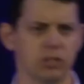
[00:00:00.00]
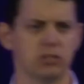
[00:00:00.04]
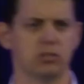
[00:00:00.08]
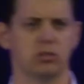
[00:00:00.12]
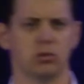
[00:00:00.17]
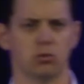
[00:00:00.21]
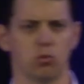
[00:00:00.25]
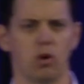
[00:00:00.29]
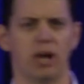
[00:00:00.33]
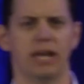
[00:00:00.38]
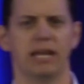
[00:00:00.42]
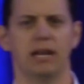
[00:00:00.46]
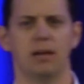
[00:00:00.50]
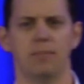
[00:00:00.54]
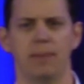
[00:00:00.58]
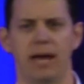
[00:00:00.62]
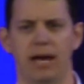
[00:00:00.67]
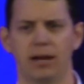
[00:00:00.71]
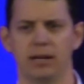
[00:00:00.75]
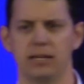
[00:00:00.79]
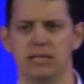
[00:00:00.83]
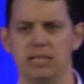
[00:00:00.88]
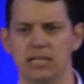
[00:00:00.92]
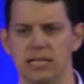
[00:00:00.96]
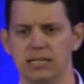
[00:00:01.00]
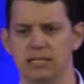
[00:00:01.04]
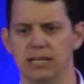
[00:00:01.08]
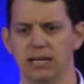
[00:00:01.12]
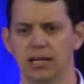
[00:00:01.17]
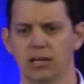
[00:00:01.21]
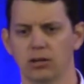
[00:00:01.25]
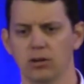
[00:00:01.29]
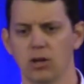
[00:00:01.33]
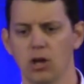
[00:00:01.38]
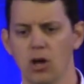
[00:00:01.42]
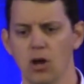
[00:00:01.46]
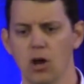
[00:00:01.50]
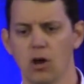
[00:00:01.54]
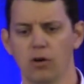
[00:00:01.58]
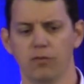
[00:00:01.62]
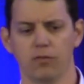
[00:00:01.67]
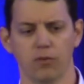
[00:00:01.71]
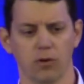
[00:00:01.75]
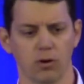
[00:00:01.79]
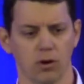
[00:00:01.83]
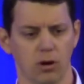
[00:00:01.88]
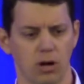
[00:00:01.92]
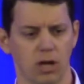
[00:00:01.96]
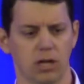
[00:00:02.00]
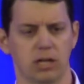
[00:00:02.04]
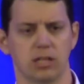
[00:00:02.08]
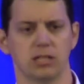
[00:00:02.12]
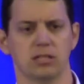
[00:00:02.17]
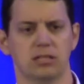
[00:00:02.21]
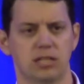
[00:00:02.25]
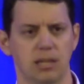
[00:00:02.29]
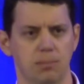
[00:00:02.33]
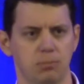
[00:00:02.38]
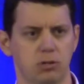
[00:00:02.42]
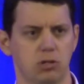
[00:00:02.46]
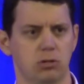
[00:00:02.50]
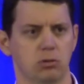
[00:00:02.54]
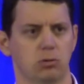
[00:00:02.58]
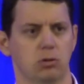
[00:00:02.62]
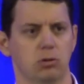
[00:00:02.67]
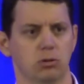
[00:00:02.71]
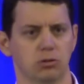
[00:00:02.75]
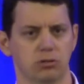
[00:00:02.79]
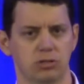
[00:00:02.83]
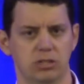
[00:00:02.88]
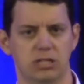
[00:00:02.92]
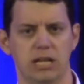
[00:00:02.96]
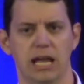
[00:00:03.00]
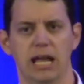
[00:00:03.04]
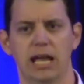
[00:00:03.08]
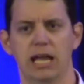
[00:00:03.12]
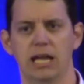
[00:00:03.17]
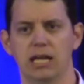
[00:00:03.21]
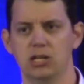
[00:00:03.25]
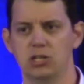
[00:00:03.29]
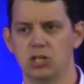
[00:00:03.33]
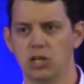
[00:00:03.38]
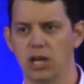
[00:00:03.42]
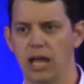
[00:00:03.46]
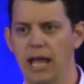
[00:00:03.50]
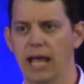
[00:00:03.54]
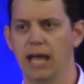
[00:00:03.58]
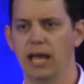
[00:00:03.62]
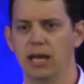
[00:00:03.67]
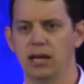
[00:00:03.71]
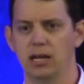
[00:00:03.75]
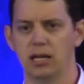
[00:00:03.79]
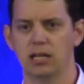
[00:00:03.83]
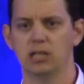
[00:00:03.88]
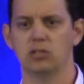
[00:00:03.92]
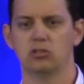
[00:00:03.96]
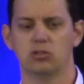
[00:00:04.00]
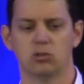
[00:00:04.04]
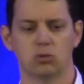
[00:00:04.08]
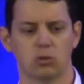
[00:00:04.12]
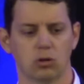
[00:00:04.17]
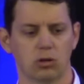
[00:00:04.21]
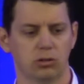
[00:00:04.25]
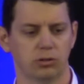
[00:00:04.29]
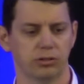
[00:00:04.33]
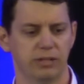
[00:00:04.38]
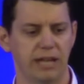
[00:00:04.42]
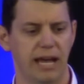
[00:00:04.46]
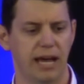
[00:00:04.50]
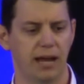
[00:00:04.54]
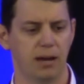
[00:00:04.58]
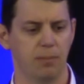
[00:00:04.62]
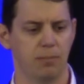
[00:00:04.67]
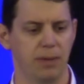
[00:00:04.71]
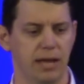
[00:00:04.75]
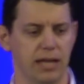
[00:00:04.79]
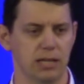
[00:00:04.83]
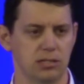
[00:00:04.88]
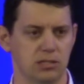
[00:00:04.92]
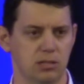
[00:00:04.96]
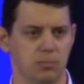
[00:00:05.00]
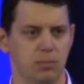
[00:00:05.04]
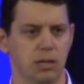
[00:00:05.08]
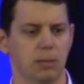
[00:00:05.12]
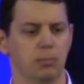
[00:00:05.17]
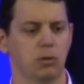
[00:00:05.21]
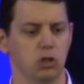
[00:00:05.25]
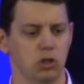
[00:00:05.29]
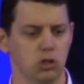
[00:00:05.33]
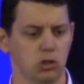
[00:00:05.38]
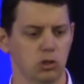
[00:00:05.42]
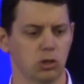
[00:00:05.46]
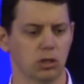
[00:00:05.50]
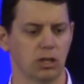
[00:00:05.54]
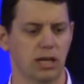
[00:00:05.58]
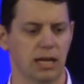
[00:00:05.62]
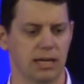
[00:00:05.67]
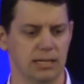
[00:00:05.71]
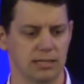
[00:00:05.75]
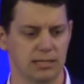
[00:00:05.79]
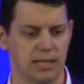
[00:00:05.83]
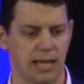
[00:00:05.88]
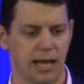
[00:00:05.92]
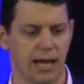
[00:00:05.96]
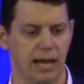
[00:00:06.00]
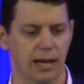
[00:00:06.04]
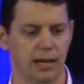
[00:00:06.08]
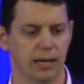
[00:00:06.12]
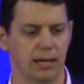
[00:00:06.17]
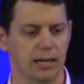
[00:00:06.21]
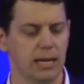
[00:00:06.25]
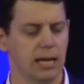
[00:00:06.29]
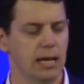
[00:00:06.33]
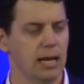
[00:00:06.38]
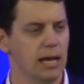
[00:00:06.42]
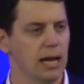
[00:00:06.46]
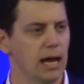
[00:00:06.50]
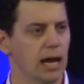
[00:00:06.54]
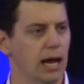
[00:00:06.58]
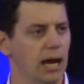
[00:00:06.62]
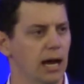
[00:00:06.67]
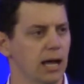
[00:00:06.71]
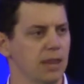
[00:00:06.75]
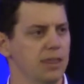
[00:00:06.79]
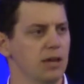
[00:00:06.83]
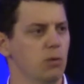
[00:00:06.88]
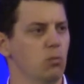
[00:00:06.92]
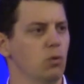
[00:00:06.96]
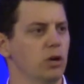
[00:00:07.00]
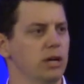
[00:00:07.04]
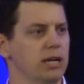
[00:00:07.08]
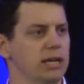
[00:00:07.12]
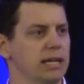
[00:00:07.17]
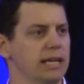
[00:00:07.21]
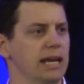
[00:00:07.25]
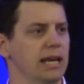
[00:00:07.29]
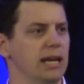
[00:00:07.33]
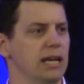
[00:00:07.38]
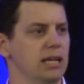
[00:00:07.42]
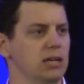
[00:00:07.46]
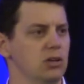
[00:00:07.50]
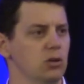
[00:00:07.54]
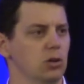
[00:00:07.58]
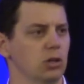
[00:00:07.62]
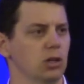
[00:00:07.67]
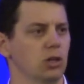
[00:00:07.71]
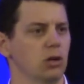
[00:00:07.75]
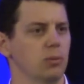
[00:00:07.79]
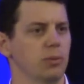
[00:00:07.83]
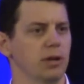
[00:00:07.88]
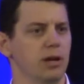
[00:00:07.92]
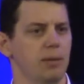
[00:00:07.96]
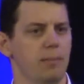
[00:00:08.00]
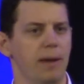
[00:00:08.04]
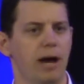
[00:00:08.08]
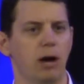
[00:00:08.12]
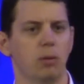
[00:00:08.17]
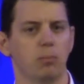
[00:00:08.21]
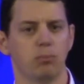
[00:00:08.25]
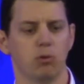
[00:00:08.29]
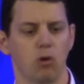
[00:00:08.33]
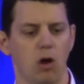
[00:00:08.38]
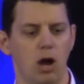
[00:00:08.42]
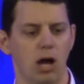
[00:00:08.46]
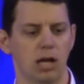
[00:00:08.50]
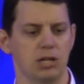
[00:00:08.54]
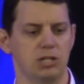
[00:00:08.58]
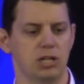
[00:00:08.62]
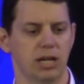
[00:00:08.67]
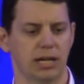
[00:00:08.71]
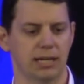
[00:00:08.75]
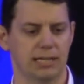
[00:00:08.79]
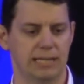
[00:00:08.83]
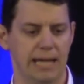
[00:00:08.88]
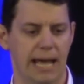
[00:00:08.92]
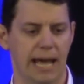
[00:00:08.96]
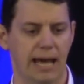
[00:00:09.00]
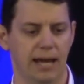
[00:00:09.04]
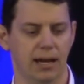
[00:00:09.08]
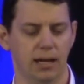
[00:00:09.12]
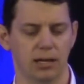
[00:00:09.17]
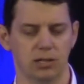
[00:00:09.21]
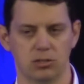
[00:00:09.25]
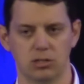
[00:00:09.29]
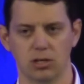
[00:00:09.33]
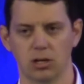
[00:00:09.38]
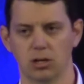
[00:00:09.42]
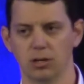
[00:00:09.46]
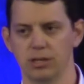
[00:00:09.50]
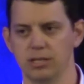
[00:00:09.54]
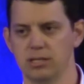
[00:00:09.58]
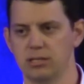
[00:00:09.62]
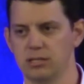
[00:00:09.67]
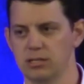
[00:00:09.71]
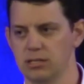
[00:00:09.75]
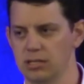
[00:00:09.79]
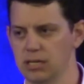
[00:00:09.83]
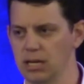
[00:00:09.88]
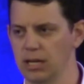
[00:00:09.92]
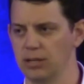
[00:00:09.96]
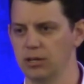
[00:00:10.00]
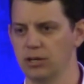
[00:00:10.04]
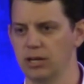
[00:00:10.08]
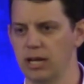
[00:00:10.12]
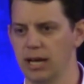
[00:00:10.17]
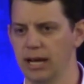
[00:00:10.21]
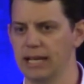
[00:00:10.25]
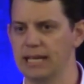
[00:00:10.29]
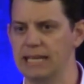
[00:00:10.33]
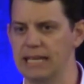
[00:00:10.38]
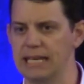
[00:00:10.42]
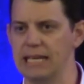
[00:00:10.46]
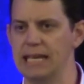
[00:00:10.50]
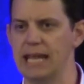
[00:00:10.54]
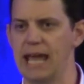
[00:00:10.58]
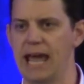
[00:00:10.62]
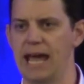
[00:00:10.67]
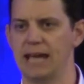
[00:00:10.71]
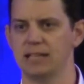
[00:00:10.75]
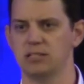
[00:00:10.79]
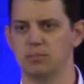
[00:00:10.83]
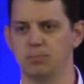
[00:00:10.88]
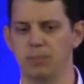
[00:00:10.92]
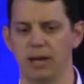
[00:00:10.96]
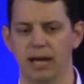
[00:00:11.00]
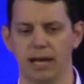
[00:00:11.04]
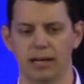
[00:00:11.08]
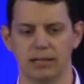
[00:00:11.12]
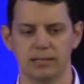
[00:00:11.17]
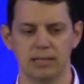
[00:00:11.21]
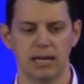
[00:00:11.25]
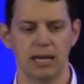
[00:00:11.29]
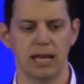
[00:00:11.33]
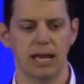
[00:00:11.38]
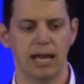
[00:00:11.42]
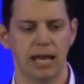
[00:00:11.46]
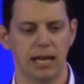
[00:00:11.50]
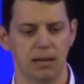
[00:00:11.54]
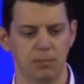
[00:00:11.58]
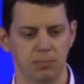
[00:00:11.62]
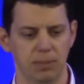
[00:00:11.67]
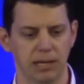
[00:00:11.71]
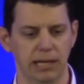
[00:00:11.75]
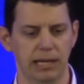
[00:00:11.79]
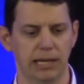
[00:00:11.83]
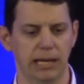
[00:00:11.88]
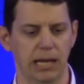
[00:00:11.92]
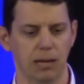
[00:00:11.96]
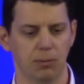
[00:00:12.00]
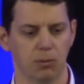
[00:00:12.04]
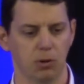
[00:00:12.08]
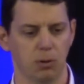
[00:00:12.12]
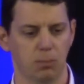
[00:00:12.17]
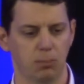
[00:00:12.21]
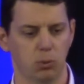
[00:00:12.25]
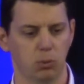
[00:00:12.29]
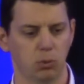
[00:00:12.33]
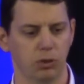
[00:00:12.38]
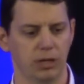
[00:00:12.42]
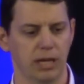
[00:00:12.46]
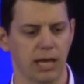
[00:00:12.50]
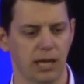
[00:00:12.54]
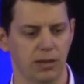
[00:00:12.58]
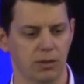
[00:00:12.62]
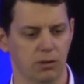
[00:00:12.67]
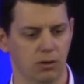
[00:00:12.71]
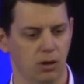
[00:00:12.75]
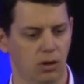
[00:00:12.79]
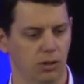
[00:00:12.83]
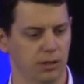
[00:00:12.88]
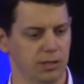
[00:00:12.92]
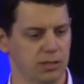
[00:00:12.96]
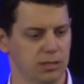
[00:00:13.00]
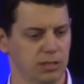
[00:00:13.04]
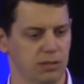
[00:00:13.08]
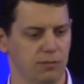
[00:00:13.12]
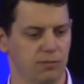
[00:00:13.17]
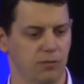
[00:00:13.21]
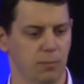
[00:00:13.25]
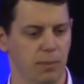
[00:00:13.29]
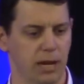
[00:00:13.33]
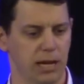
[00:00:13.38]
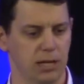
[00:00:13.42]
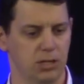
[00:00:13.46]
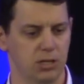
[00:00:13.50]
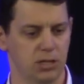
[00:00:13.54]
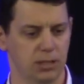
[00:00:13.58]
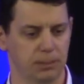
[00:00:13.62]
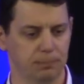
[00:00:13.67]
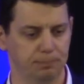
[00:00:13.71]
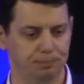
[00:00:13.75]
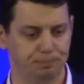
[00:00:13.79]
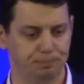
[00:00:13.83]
the right amount of detail for a conceptual stage and a historical database to be able to utilize that? Then wanted to get into a little bit about project data. So this is another kind of key aspect in being able to pull together all this information.